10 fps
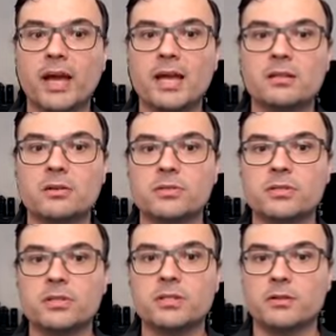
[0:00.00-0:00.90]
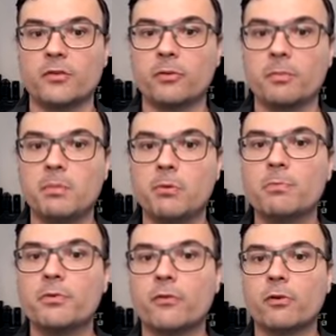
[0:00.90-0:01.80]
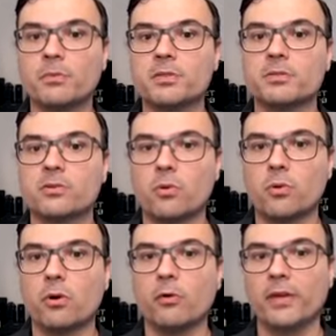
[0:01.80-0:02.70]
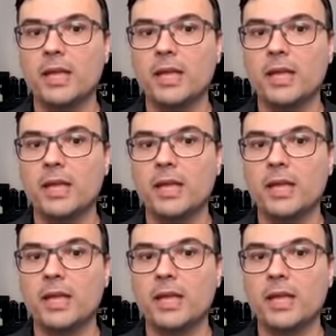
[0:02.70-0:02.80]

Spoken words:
and consists of a minimum performance score of